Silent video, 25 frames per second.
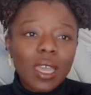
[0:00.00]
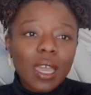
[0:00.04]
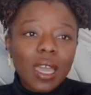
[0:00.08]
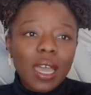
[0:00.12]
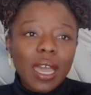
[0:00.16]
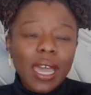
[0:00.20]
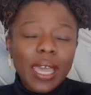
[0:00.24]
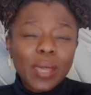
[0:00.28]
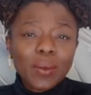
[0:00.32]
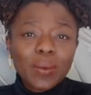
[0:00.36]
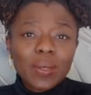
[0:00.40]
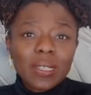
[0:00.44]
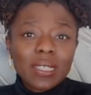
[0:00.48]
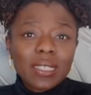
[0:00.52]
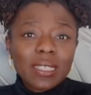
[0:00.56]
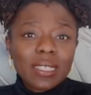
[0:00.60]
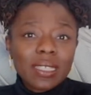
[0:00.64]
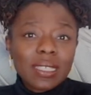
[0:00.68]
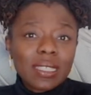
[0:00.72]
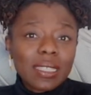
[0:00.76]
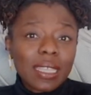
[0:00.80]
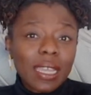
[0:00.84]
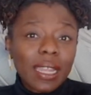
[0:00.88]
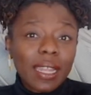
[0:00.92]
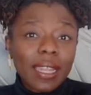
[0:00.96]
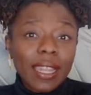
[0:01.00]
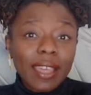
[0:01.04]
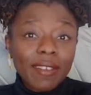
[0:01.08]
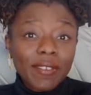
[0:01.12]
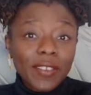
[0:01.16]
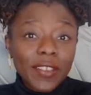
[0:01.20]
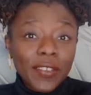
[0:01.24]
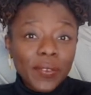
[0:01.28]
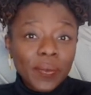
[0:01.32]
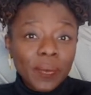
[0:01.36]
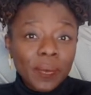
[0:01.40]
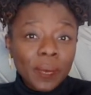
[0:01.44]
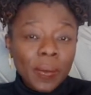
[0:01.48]
I was
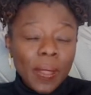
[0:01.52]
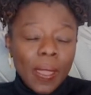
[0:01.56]
11,